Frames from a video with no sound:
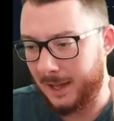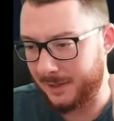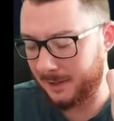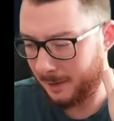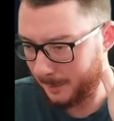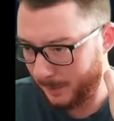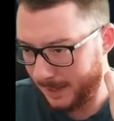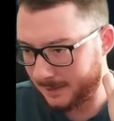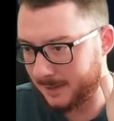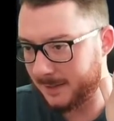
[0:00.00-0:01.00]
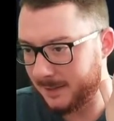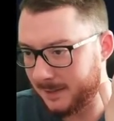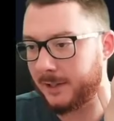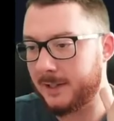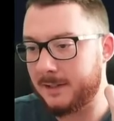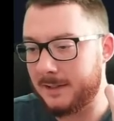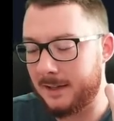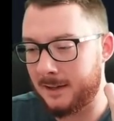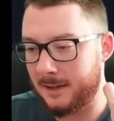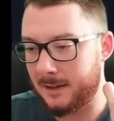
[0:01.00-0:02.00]
think a lot of people exited the market,
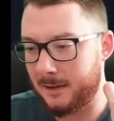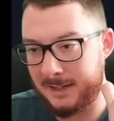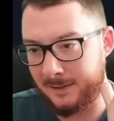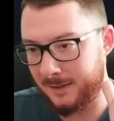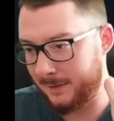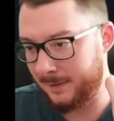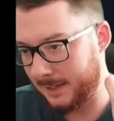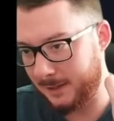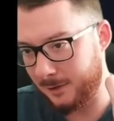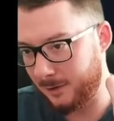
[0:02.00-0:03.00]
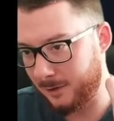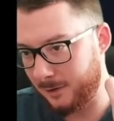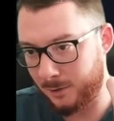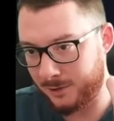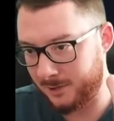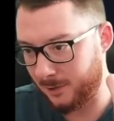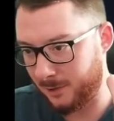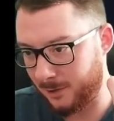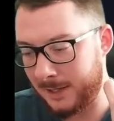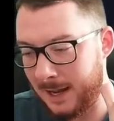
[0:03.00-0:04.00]
even here or just on
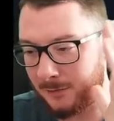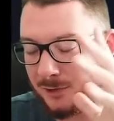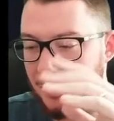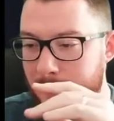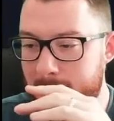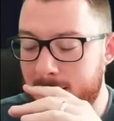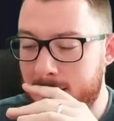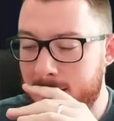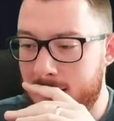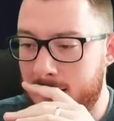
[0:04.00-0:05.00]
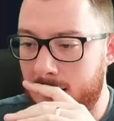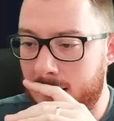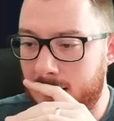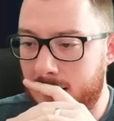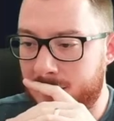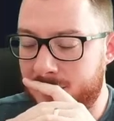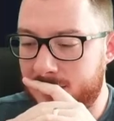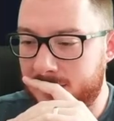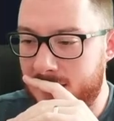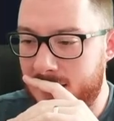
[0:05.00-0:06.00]
the way down to it. I
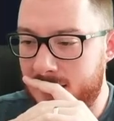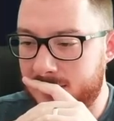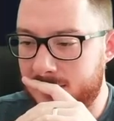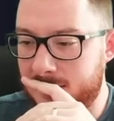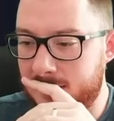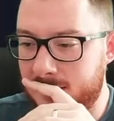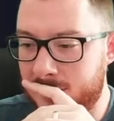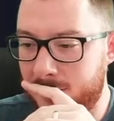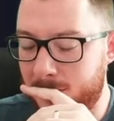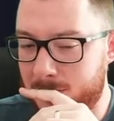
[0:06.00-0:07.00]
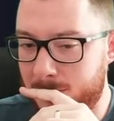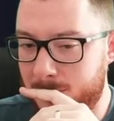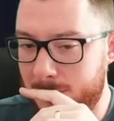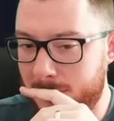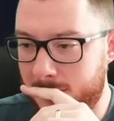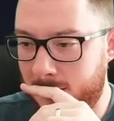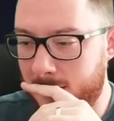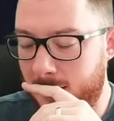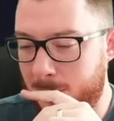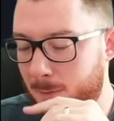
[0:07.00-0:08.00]
think that, there was maybe a
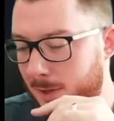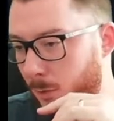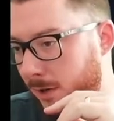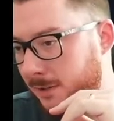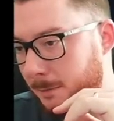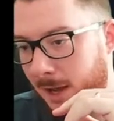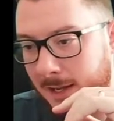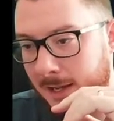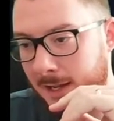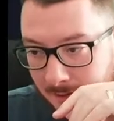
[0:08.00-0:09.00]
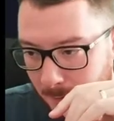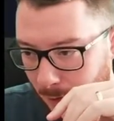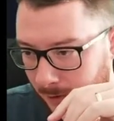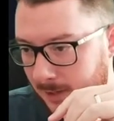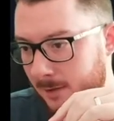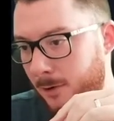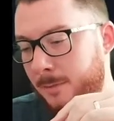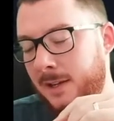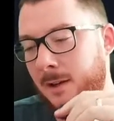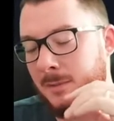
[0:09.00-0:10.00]
lot of people that wanted to buy into the market or
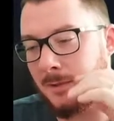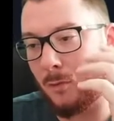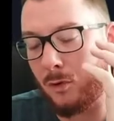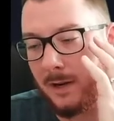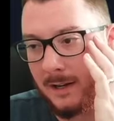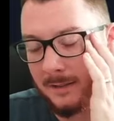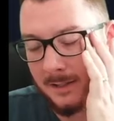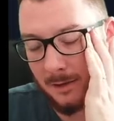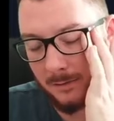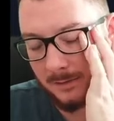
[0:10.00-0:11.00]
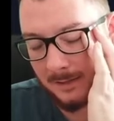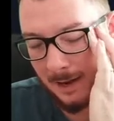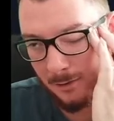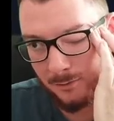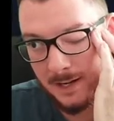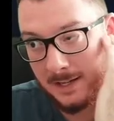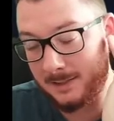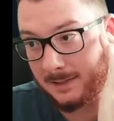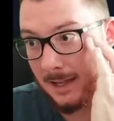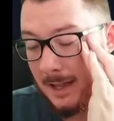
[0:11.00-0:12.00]
pick up some more at, down
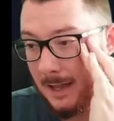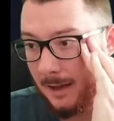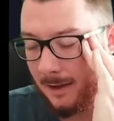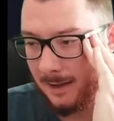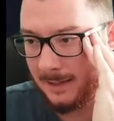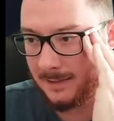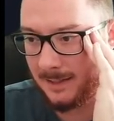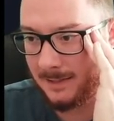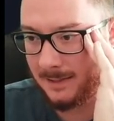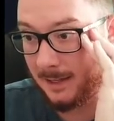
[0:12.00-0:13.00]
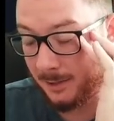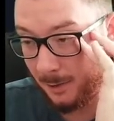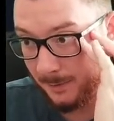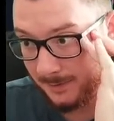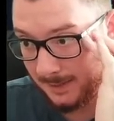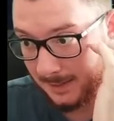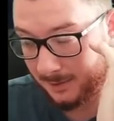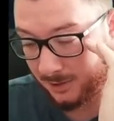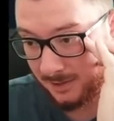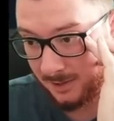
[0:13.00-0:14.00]
rates. And since then, we've seen
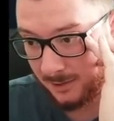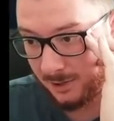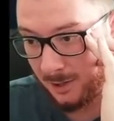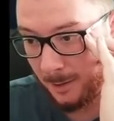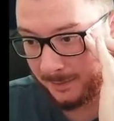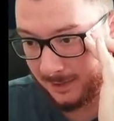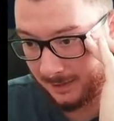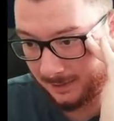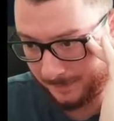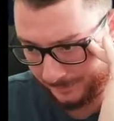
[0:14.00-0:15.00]
just such an uptick.